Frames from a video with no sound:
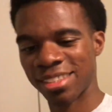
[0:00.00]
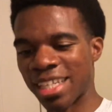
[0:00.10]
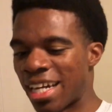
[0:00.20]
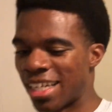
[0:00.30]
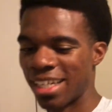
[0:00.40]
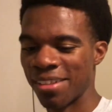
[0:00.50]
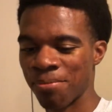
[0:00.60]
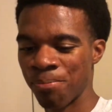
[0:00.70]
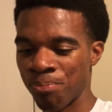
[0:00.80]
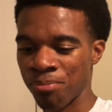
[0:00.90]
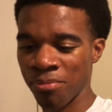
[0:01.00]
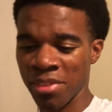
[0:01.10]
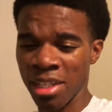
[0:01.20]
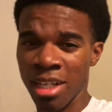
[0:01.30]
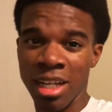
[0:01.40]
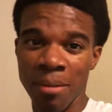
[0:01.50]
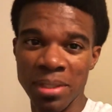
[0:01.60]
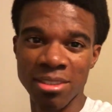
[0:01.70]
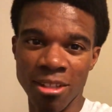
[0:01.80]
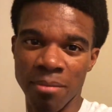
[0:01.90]
tired. Let
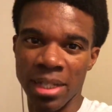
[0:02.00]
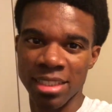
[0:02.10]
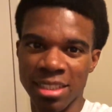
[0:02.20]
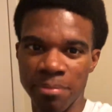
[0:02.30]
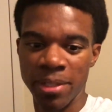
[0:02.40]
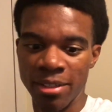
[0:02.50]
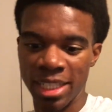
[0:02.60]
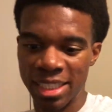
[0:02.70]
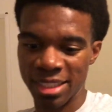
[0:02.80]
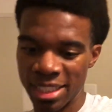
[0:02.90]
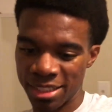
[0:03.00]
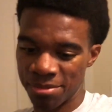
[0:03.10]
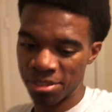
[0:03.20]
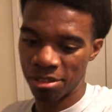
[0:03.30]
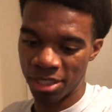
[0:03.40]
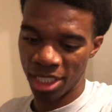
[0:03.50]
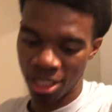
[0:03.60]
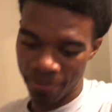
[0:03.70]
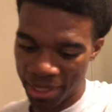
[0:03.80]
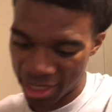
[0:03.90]
me talk about this Camaro S S real quick. Hold
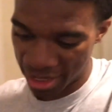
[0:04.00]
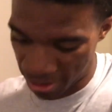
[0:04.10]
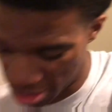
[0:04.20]
on, let me get this